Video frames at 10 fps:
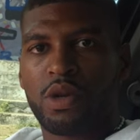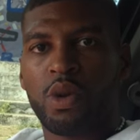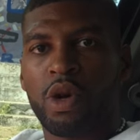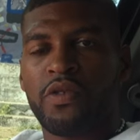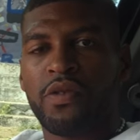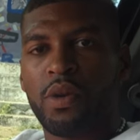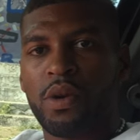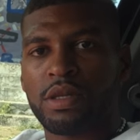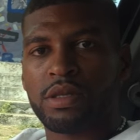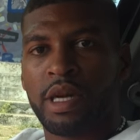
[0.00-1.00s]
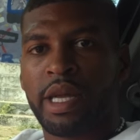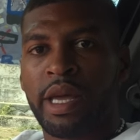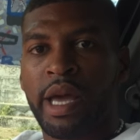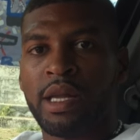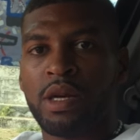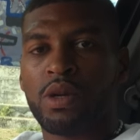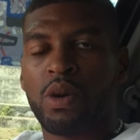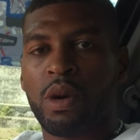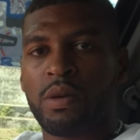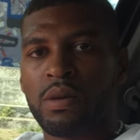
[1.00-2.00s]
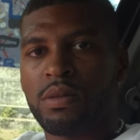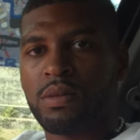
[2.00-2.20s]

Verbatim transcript: Corey Florence, aka LaCour.